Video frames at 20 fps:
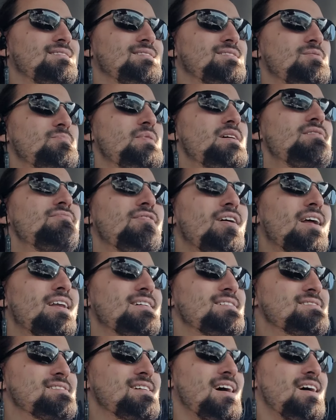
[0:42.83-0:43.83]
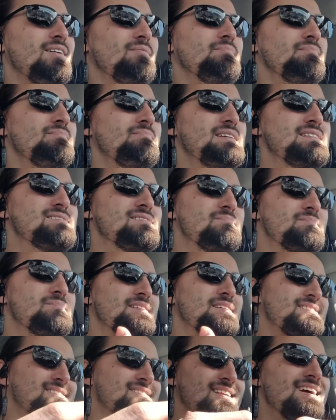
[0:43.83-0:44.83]
To me, fighting style means something
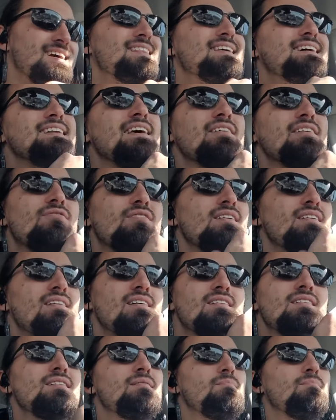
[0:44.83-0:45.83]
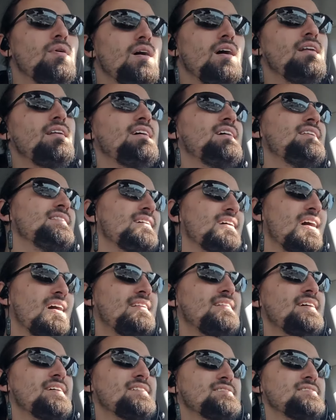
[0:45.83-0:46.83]
slightly different, but in the
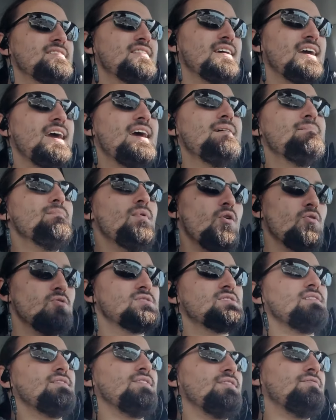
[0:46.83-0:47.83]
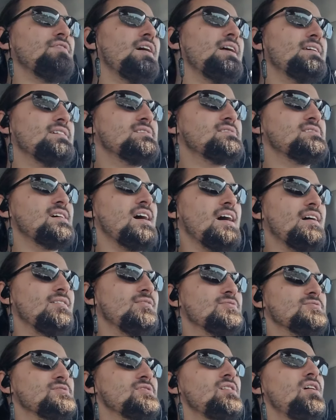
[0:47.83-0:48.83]
context of the game, most of the fighting
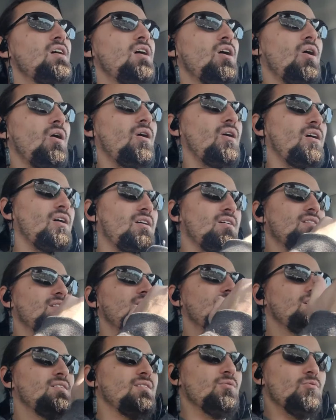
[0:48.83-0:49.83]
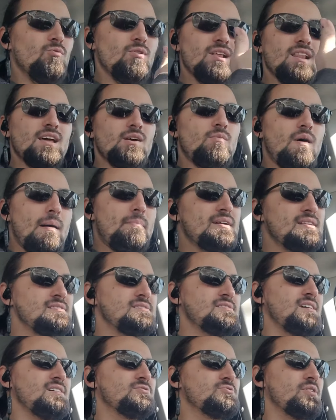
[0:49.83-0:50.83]
styles are really
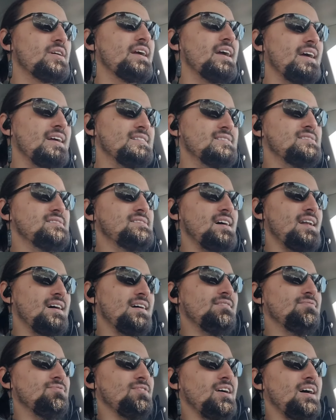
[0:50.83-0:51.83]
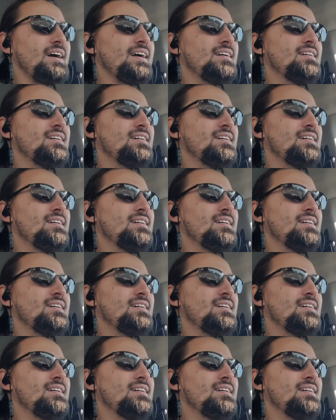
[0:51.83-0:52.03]
weapon-centric instead of like